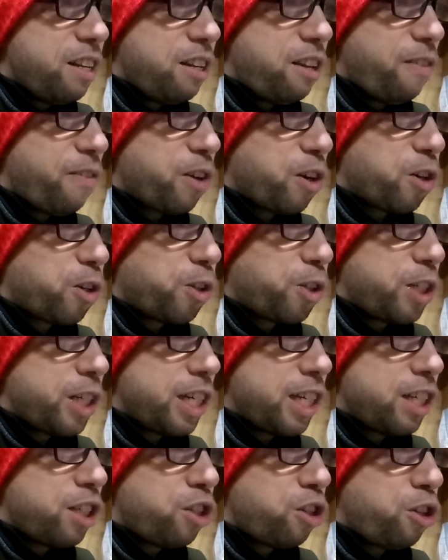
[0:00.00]

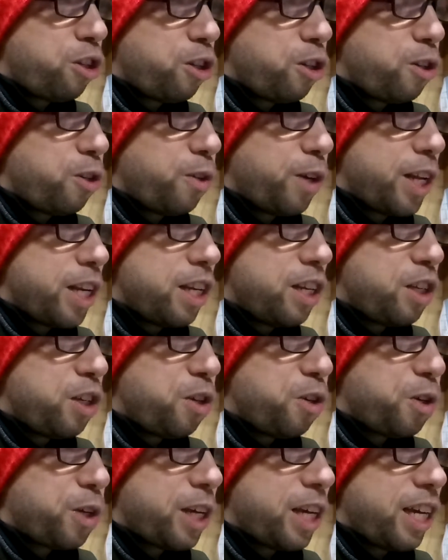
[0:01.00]
difficulties too, and
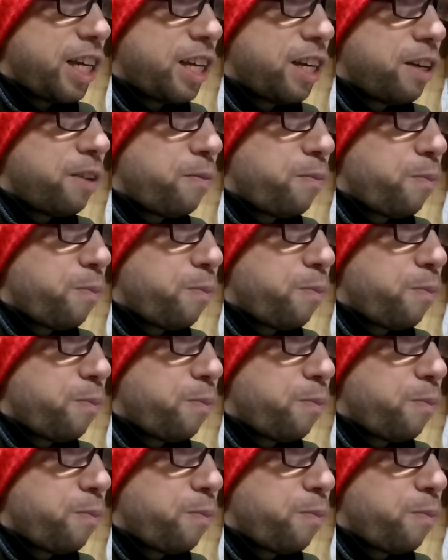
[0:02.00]
you can